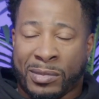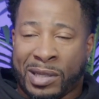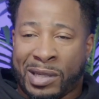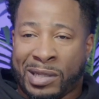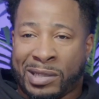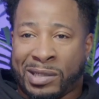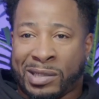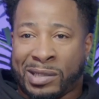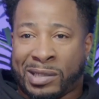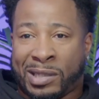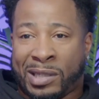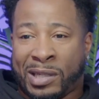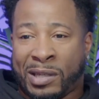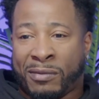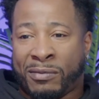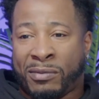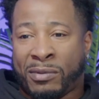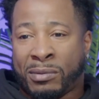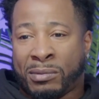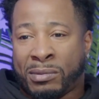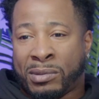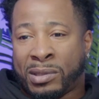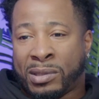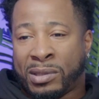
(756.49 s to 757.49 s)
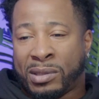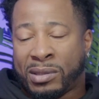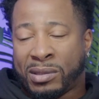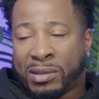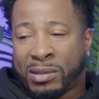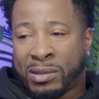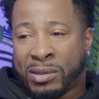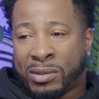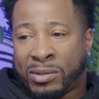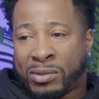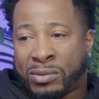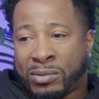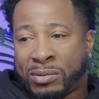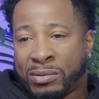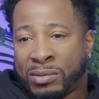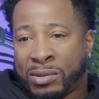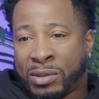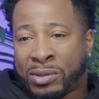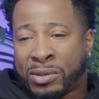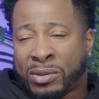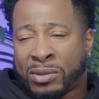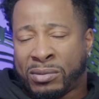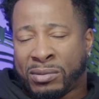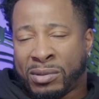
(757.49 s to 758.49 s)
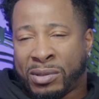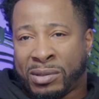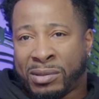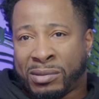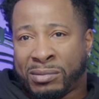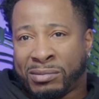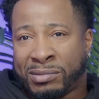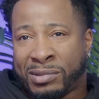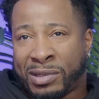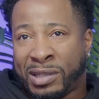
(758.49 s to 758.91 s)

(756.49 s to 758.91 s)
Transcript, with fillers: and just give them the, the the, the,